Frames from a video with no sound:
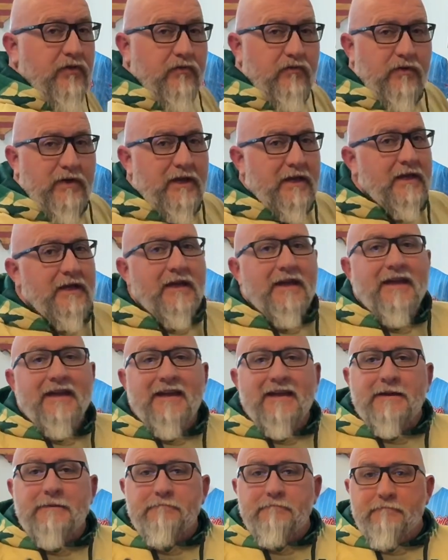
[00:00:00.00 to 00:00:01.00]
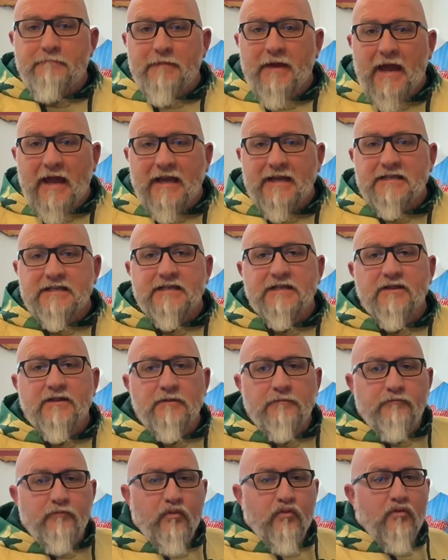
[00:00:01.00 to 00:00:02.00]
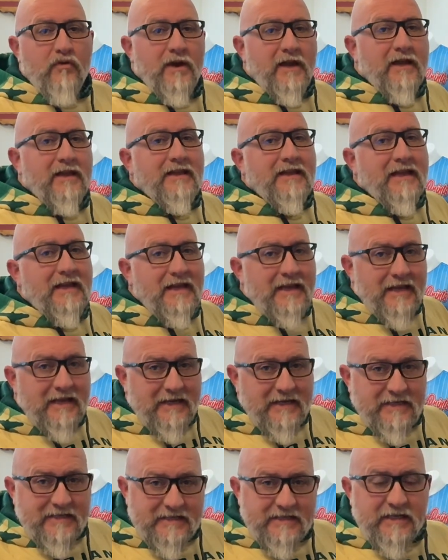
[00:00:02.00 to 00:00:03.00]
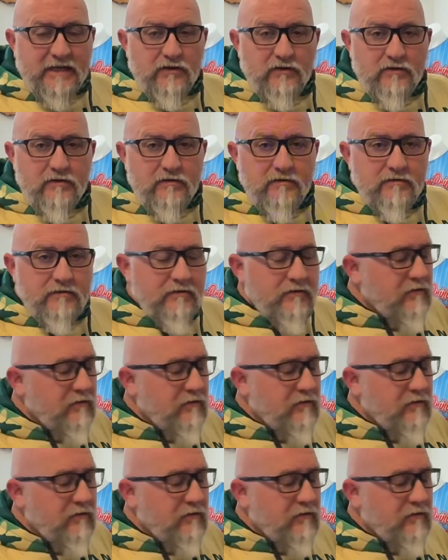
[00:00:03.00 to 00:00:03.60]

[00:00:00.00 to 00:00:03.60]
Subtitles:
3. It makes the print easier